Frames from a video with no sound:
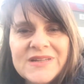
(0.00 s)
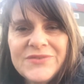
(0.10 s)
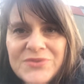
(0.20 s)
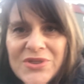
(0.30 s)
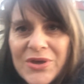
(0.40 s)
I
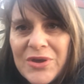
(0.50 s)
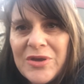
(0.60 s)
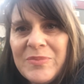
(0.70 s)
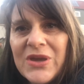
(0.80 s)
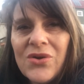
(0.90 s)
lived with
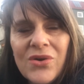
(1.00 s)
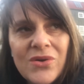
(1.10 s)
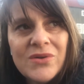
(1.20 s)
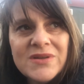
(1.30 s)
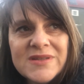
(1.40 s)
her
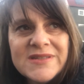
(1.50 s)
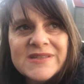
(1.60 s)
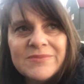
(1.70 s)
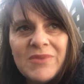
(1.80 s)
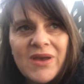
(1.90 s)

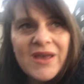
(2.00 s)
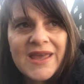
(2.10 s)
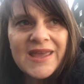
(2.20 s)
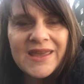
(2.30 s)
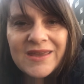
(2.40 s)
because
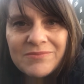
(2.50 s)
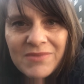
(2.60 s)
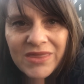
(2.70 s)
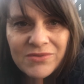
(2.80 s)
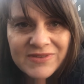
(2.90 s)
my
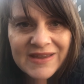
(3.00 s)
mother was